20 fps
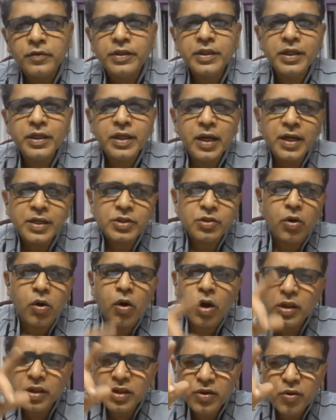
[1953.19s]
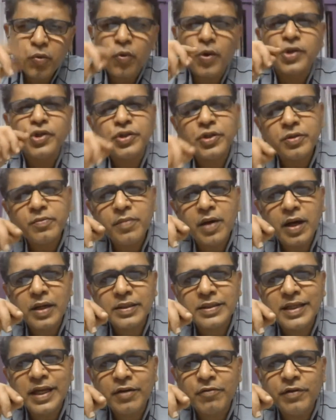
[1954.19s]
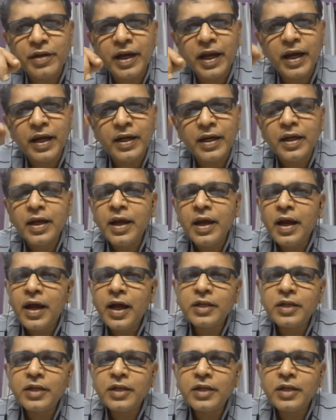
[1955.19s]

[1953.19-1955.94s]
with regards all the question marks that we had